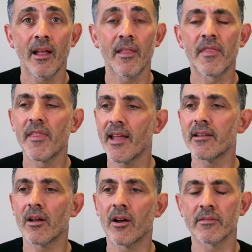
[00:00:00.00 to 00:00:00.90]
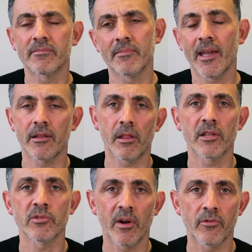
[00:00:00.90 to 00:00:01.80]
And then I make a
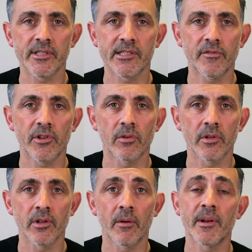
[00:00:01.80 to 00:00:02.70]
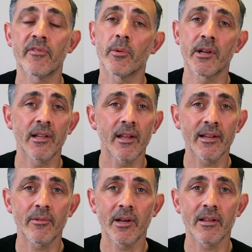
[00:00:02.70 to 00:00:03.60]
decision whether it's difficult or not. But if I want to
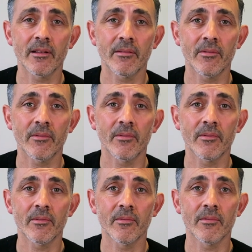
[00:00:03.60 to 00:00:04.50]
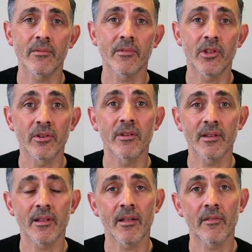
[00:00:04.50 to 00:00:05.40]
learn it, well,
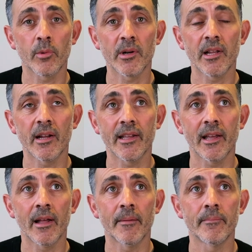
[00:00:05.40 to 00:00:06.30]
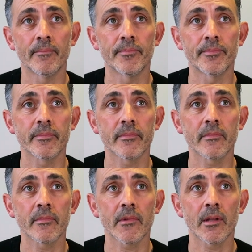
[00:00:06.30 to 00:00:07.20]
if I want to learn it um,
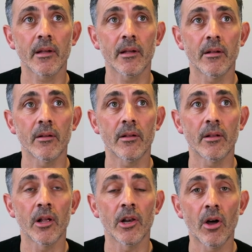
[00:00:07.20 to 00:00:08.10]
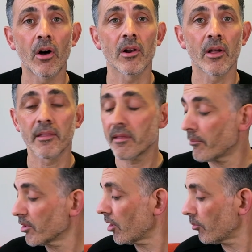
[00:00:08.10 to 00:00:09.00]
a lot, like
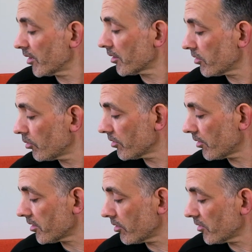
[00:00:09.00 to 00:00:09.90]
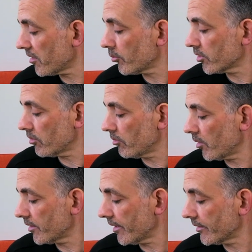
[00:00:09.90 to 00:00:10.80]
something like, well, I saw, I saw someone do a
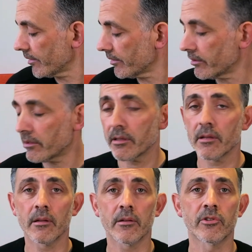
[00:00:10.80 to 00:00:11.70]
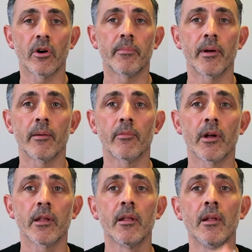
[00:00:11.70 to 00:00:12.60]
one-handed top palm,
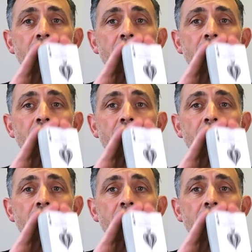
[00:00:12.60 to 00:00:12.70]
right?